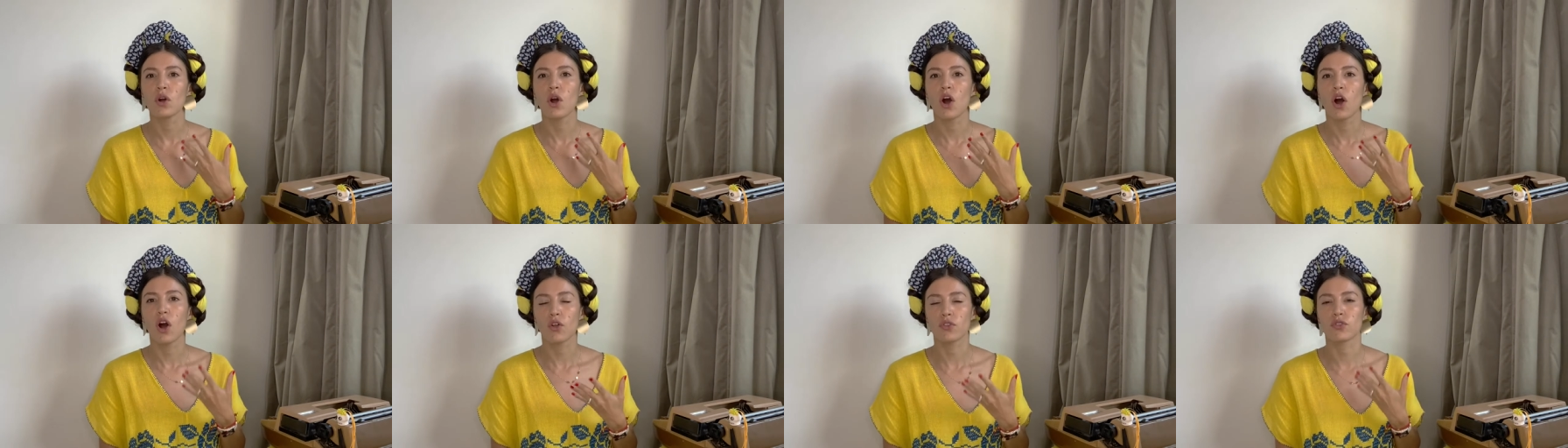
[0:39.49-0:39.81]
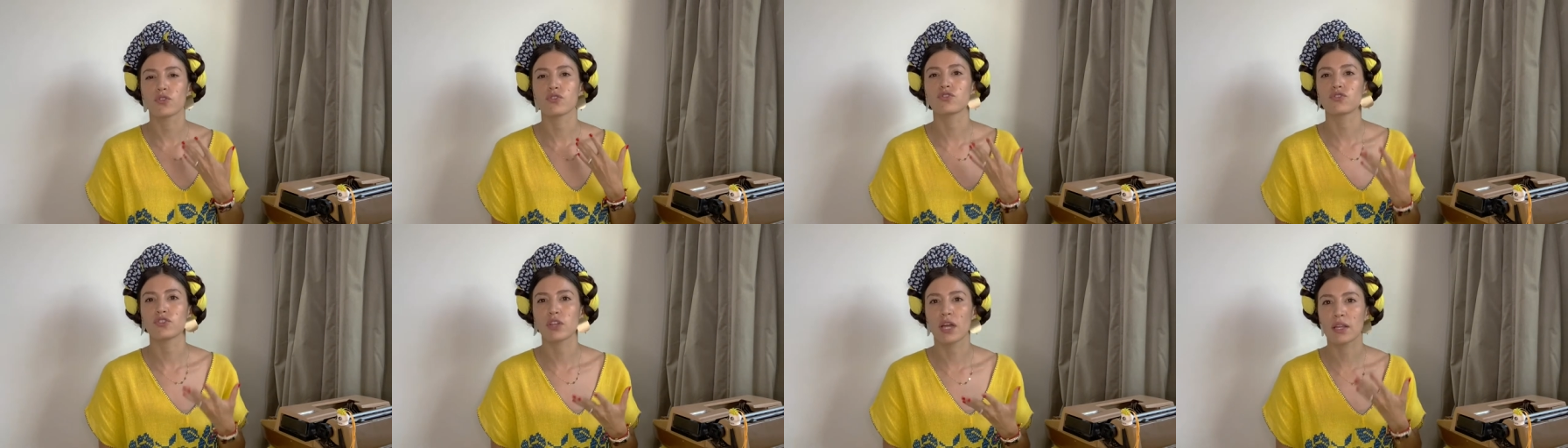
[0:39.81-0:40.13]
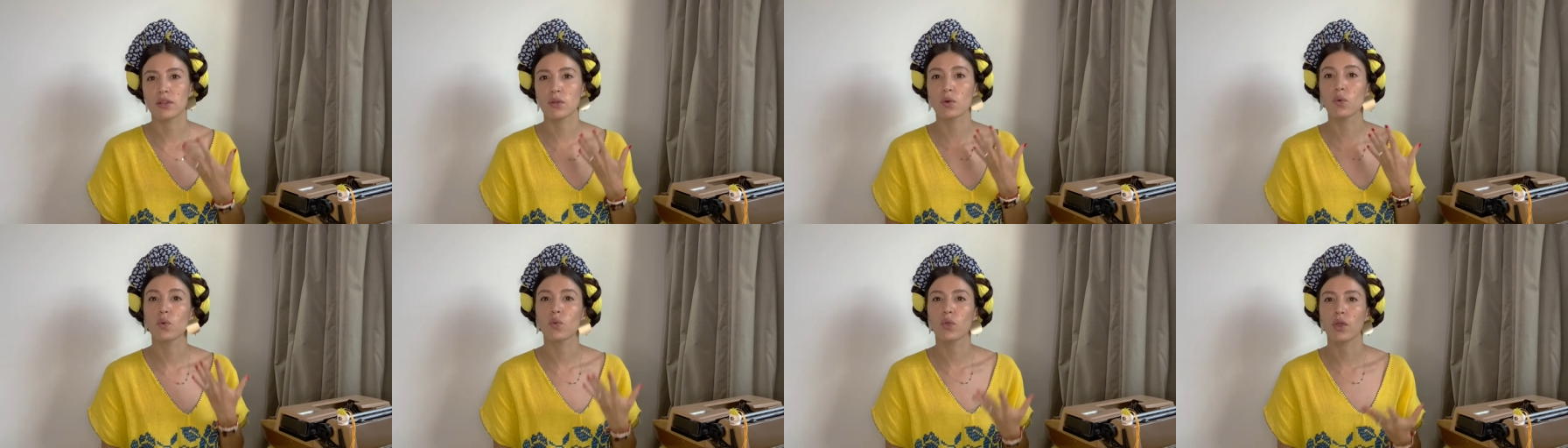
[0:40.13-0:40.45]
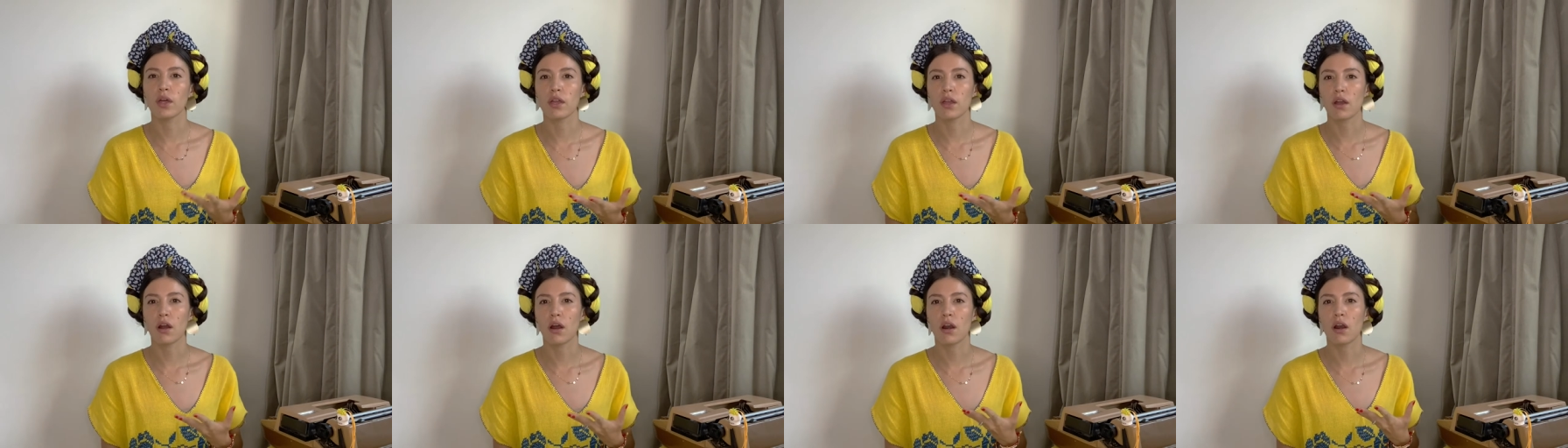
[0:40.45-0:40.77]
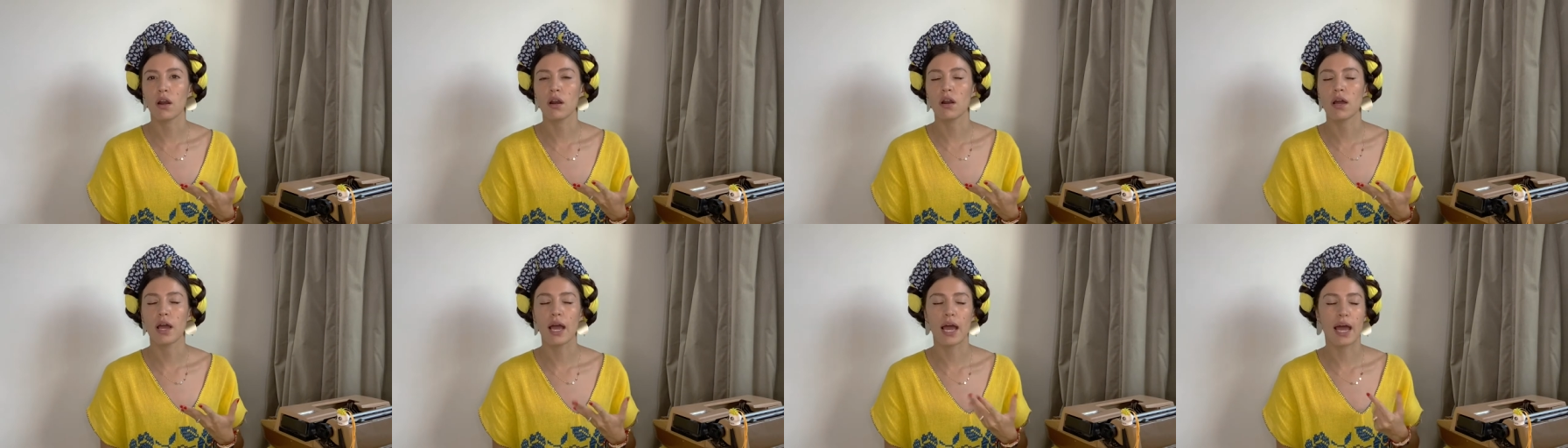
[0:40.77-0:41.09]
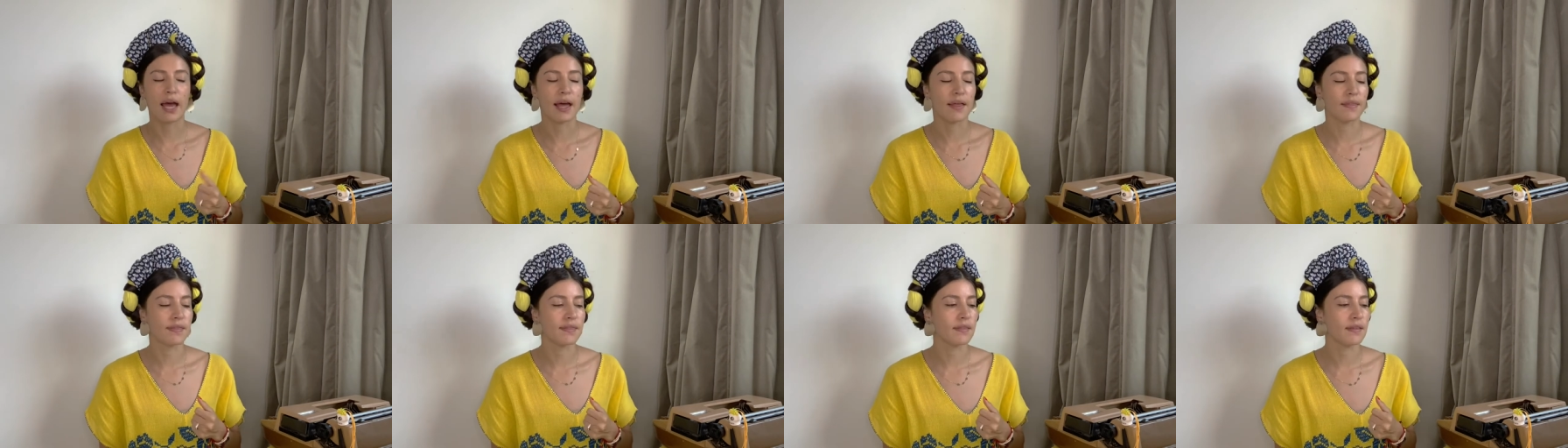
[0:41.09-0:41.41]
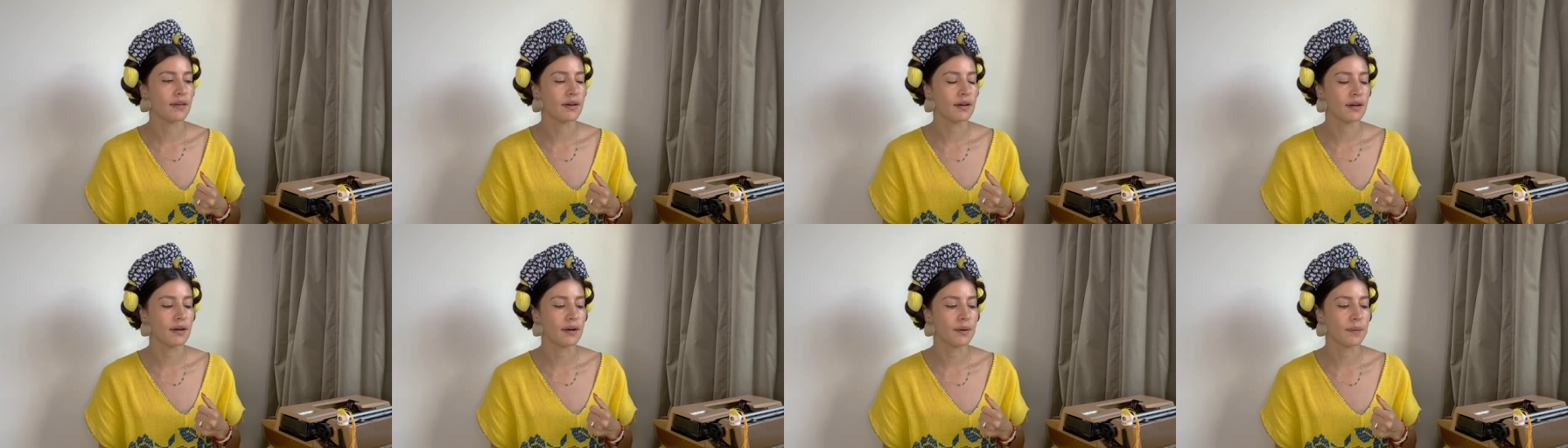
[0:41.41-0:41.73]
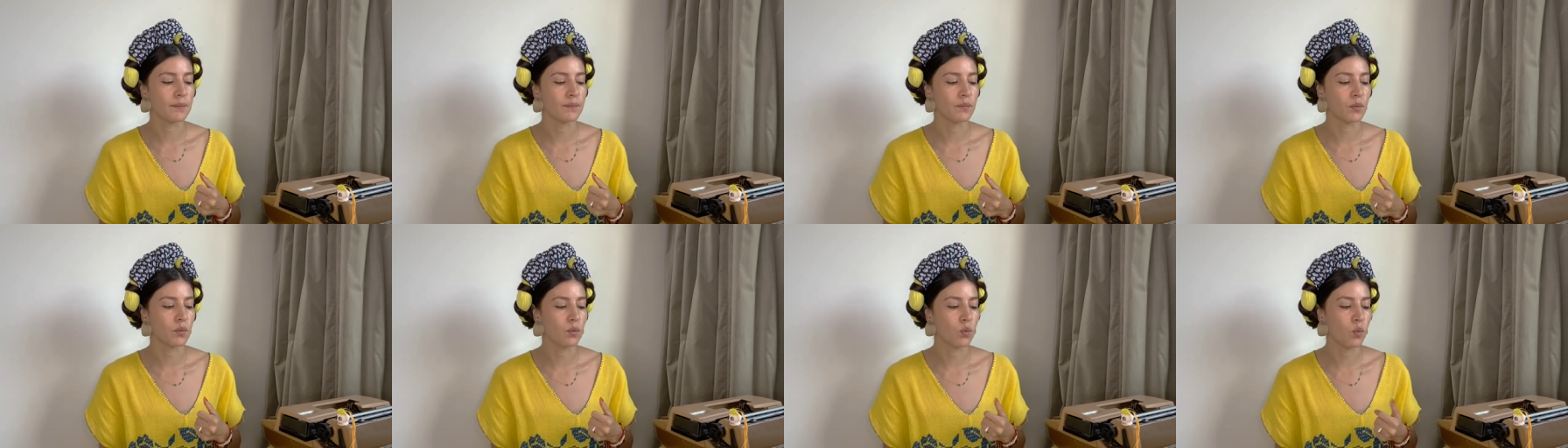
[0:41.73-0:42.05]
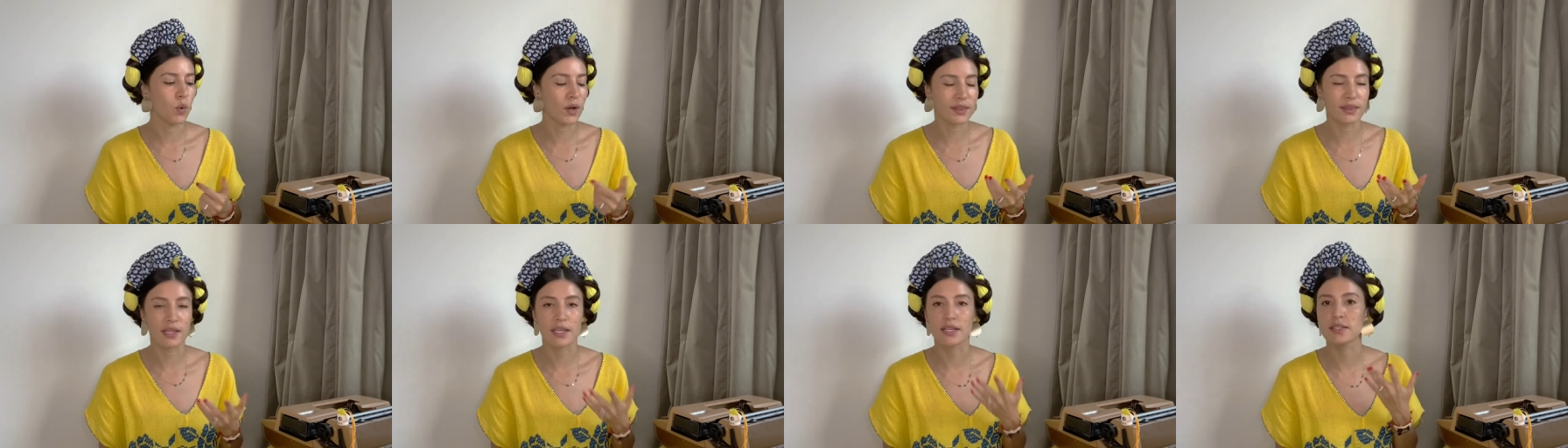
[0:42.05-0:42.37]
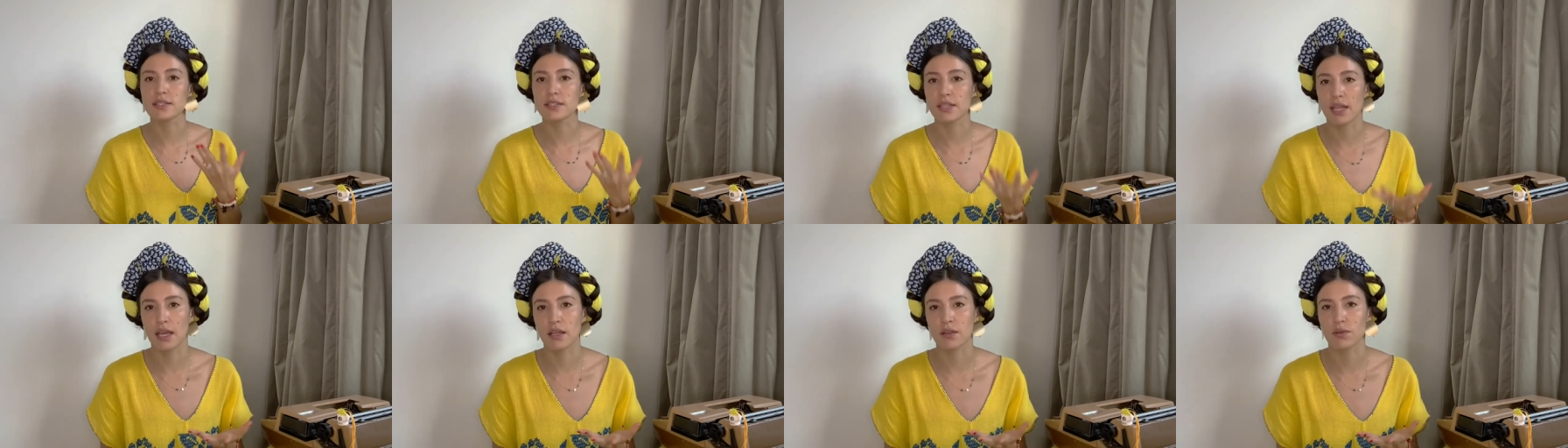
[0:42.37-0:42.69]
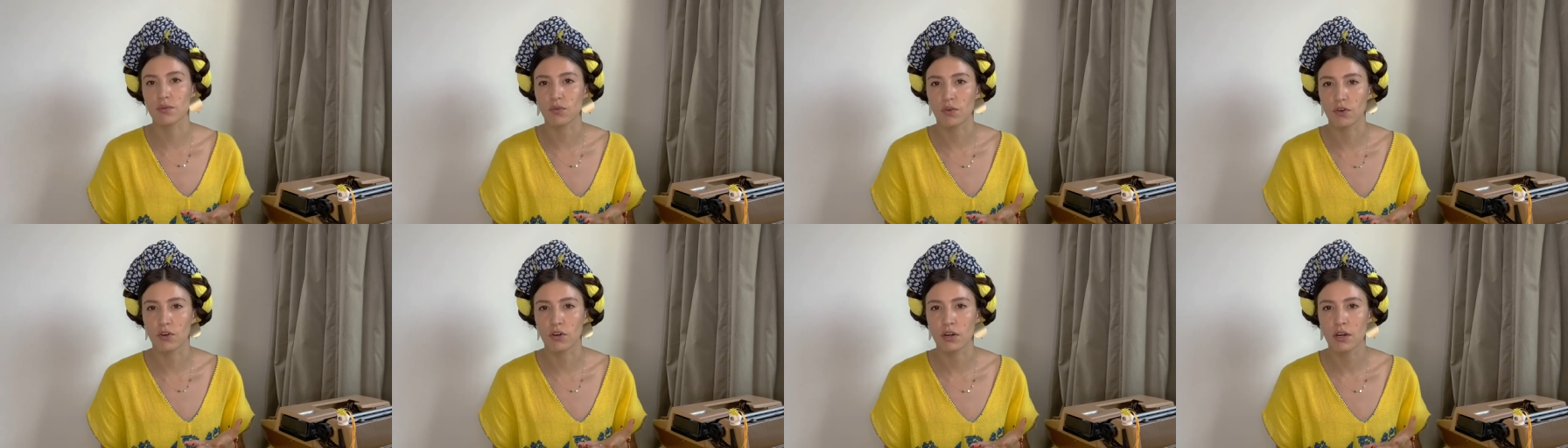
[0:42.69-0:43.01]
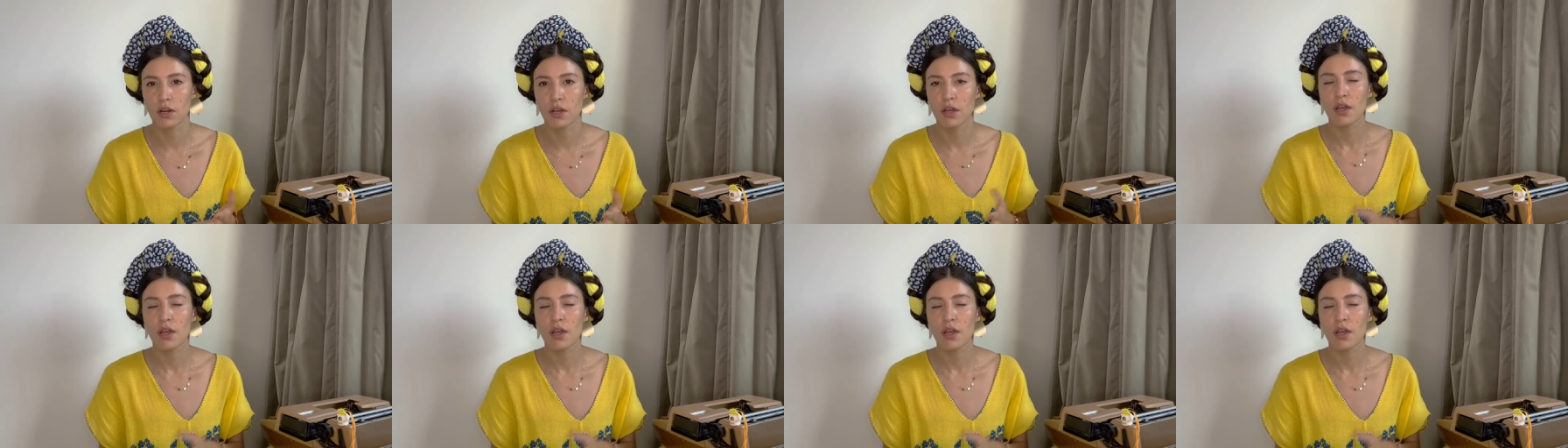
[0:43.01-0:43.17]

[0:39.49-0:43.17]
understand who they are and um, what they stand for.